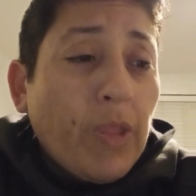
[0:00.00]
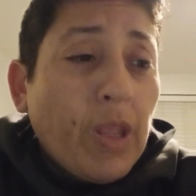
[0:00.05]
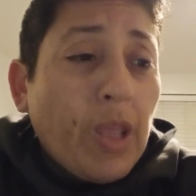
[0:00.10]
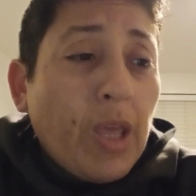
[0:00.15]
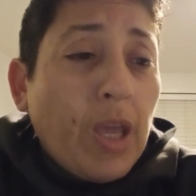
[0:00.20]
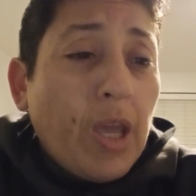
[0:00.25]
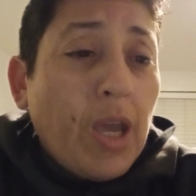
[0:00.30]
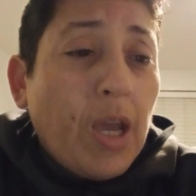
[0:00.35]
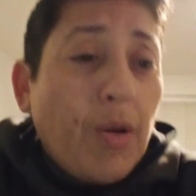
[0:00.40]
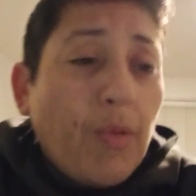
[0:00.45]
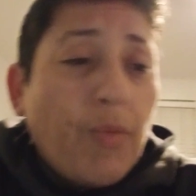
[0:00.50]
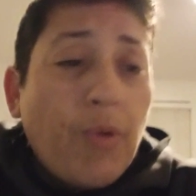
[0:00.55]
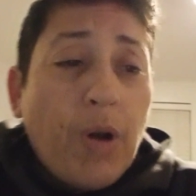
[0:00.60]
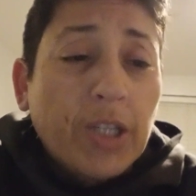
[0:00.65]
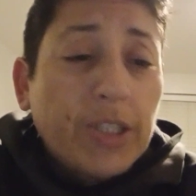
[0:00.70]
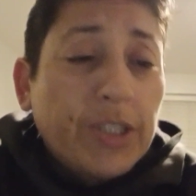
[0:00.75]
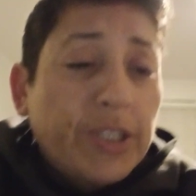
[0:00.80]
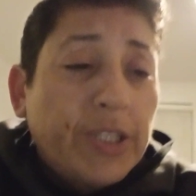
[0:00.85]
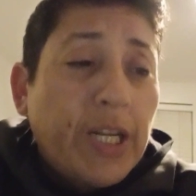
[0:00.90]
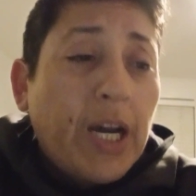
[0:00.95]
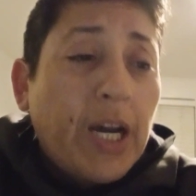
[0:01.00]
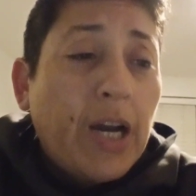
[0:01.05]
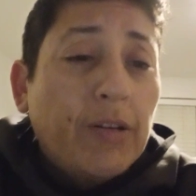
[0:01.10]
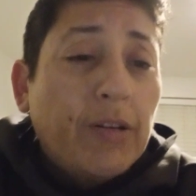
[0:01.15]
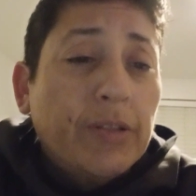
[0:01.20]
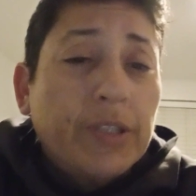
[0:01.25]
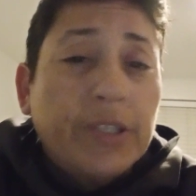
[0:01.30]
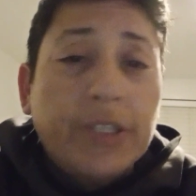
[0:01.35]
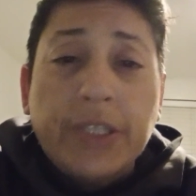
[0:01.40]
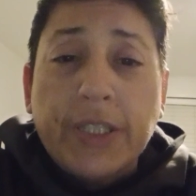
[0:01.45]
I washed it
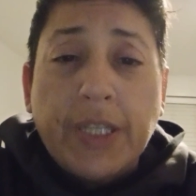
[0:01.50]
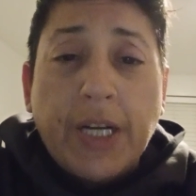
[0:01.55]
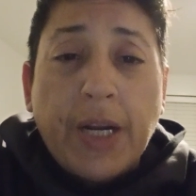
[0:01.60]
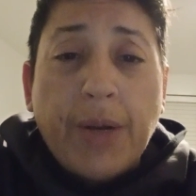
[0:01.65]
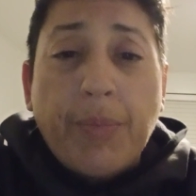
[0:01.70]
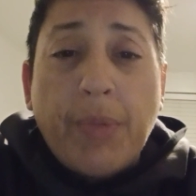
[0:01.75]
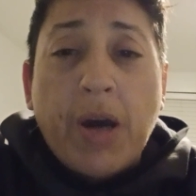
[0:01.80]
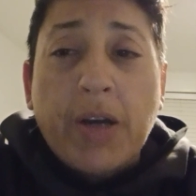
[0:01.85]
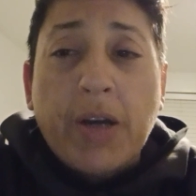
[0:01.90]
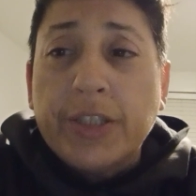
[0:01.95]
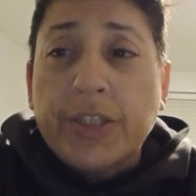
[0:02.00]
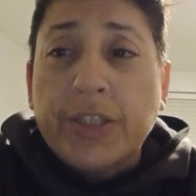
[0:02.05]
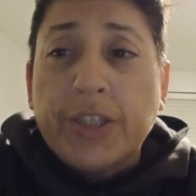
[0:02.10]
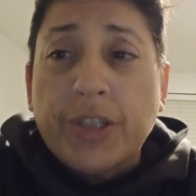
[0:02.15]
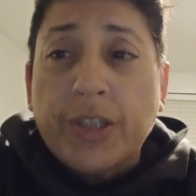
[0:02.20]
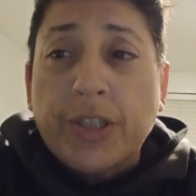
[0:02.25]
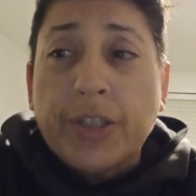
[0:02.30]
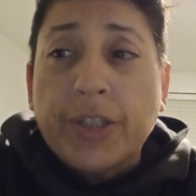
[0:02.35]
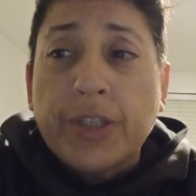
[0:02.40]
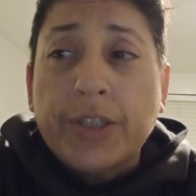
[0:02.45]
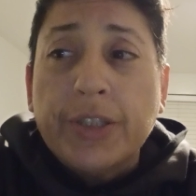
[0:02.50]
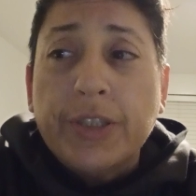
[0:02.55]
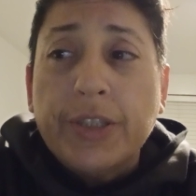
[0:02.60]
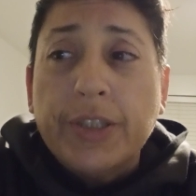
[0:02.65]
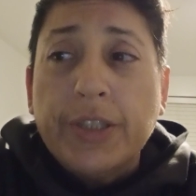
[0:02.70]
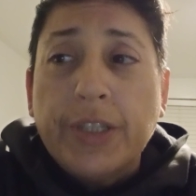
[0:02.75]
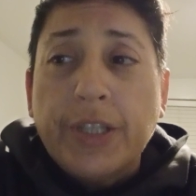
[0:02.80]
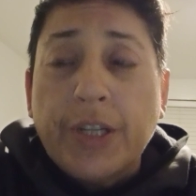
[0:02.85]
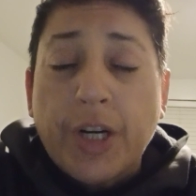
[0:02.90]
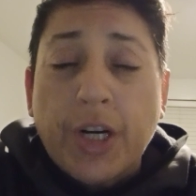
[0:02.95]
out, and then I monitored
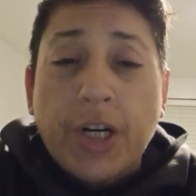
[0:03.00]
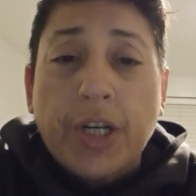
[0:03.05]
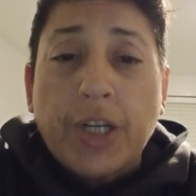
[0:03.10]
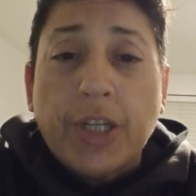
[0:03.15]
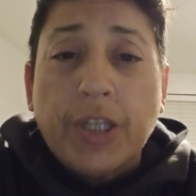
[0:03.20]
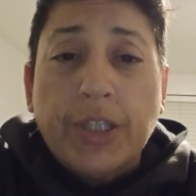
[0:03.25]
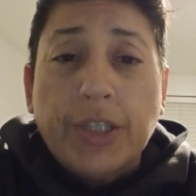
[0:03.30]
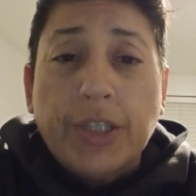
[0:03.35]
her.